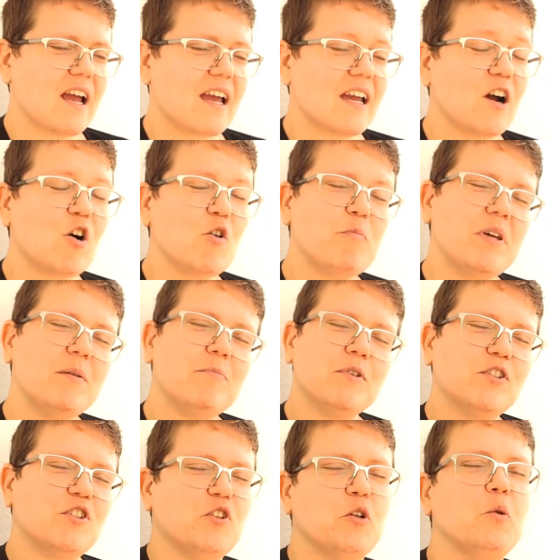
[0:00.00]
I hope
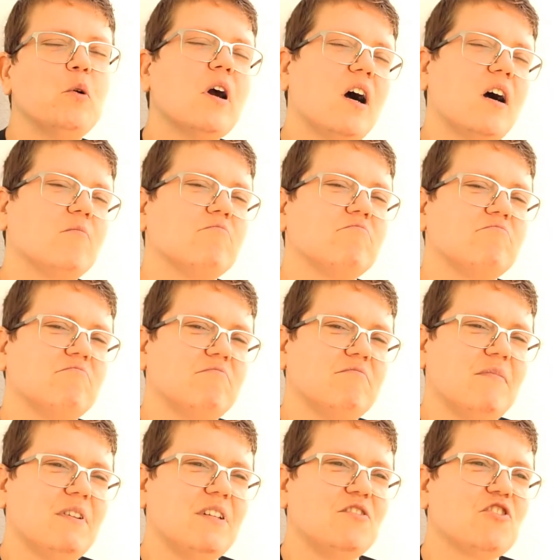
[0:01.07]
people do come
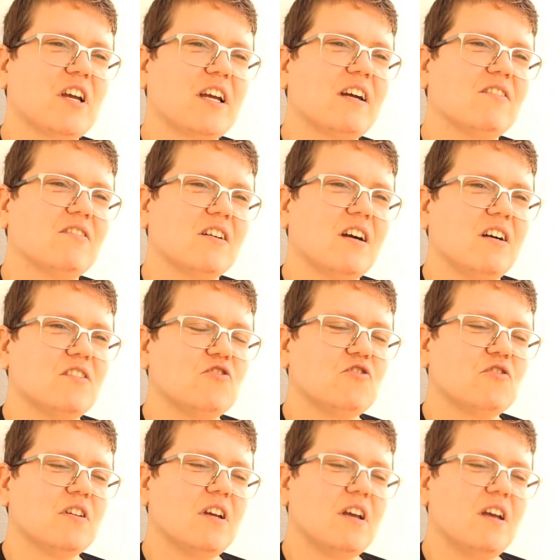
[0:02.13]
and check out the
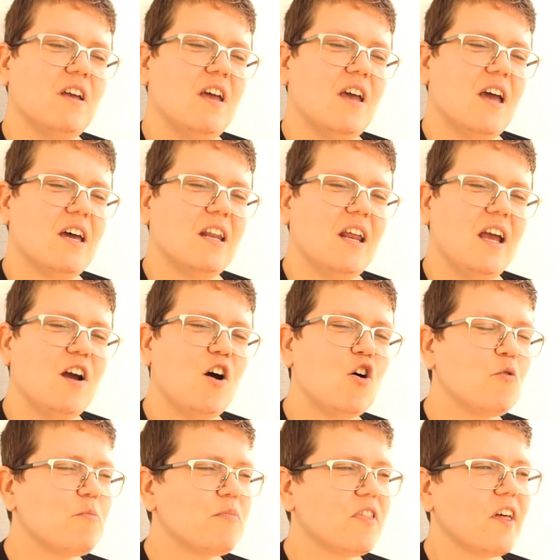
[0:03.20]
country. And I
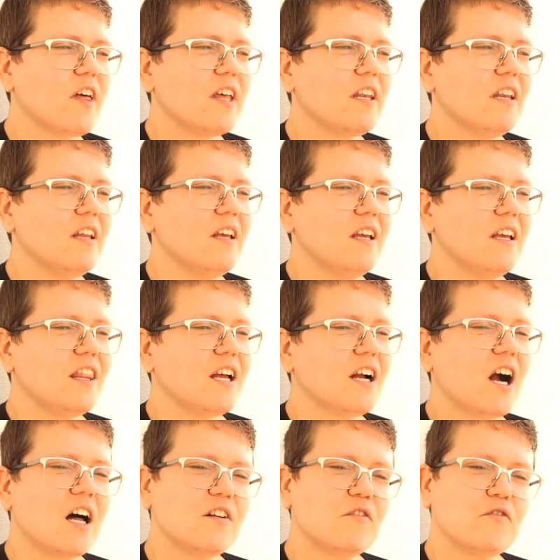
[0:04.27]
hope that
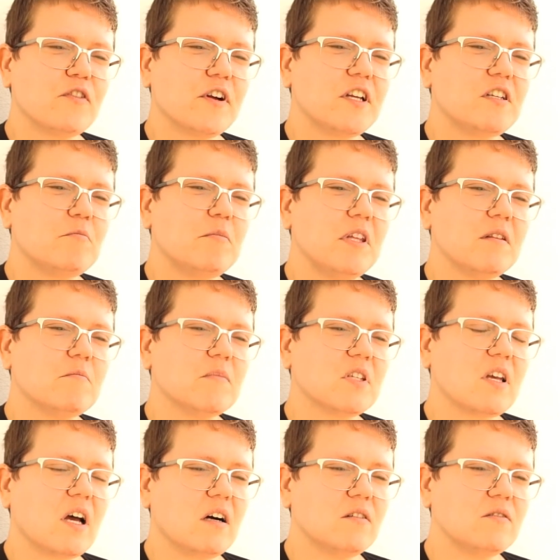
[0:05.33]
they're unafraid to be
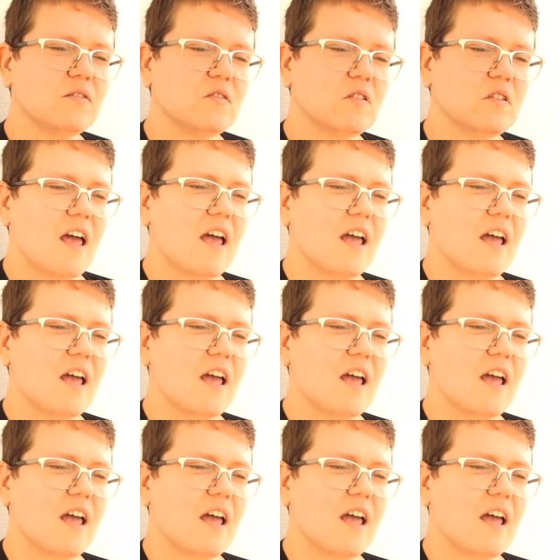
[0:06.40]
themselves.